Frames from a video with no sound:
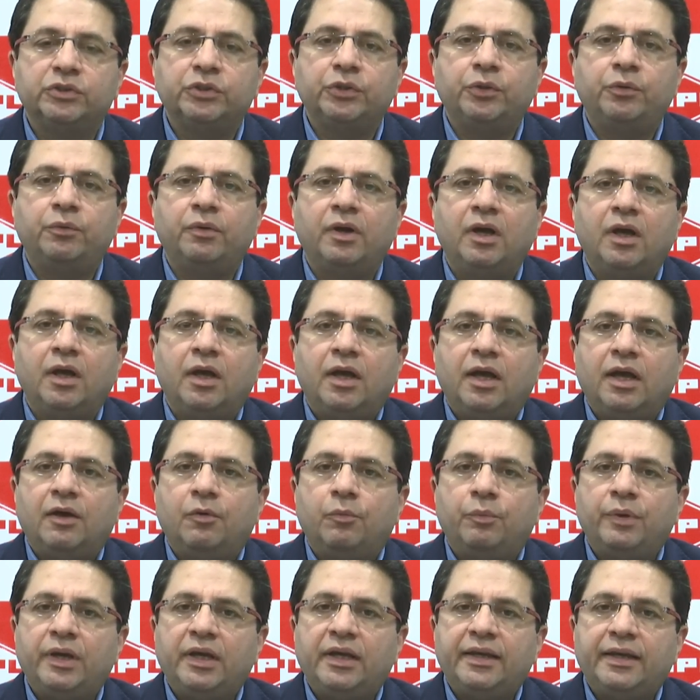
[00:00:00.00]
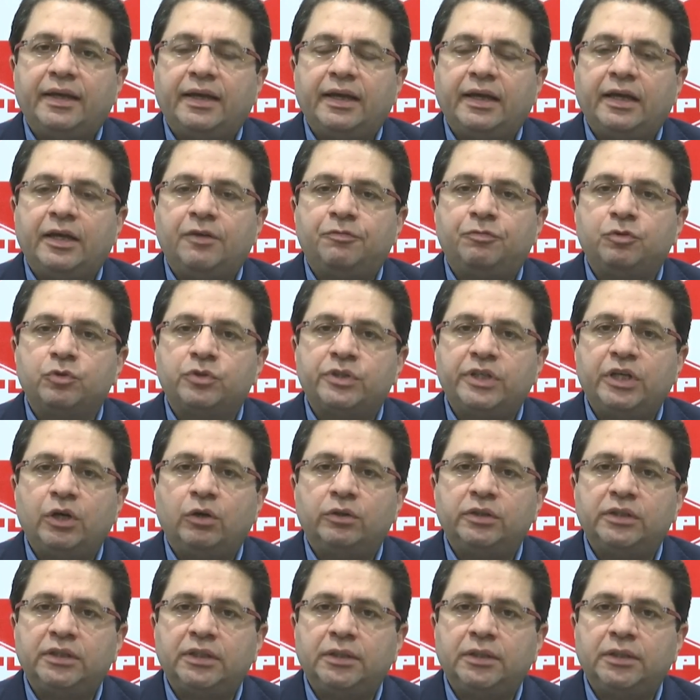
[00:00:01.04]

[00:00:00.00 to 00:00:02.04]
So if you see on